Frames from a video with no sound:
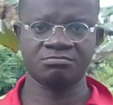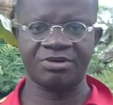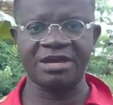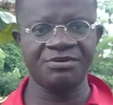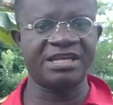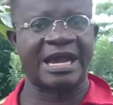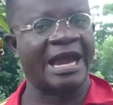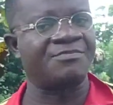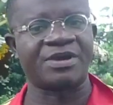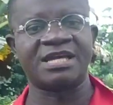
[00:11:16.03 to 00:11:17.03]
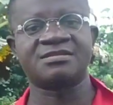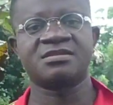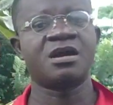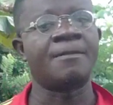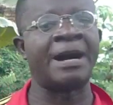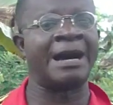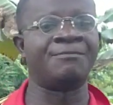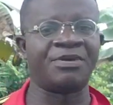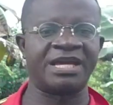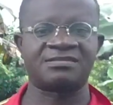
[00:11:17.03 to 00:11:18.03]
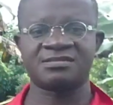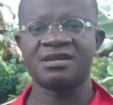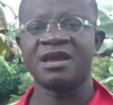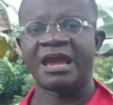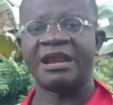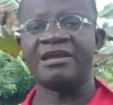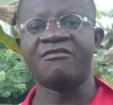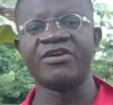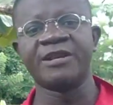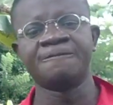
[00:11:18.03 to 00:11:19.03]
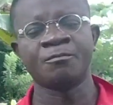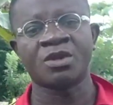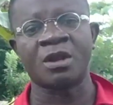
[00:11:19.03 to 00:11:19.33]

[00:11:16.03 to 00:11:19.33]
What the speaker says: baby diapers, pampers, and even